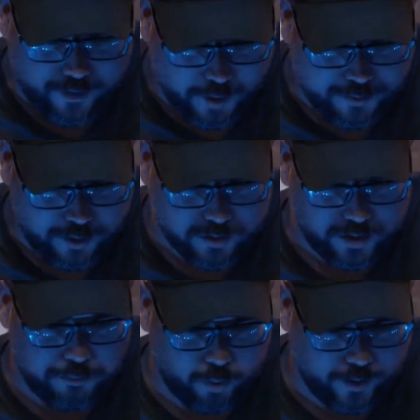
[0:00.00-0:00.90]
The RP was
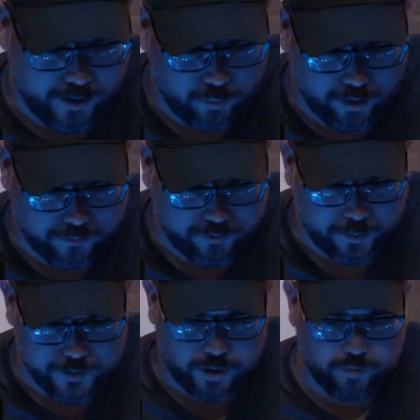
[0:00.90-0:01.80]
on point and wonderful.
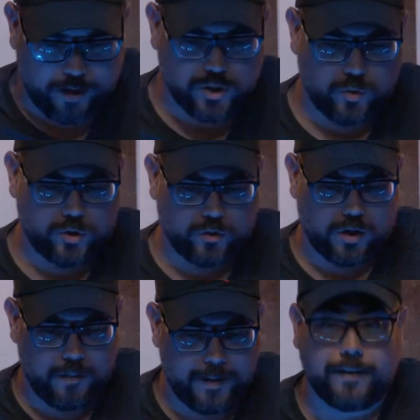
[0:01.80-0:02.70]
It was a great social
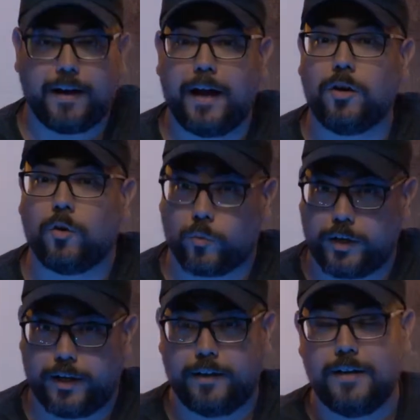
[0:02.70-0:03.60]
combat. I
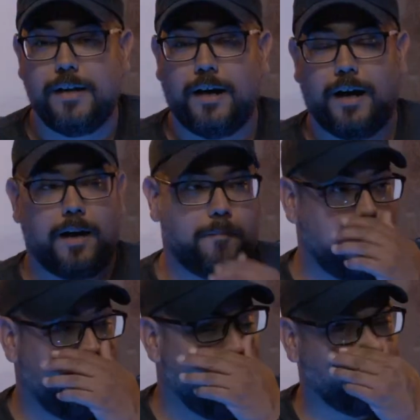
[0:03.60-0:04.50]
agree.
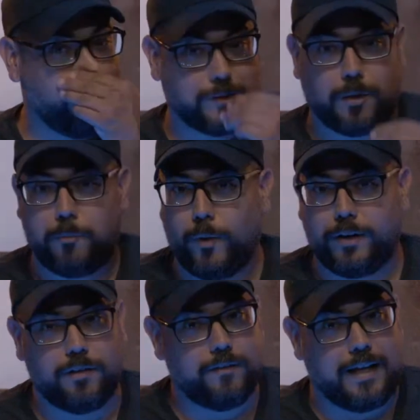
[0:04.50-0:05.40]
Man, everybody was on
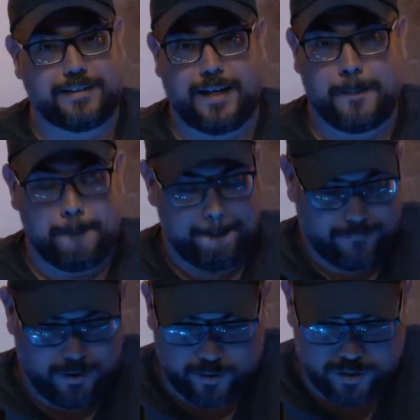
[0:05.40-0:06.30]
point that day.
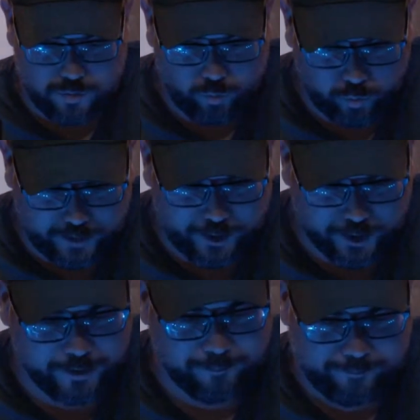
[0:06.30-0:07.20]
It was really good.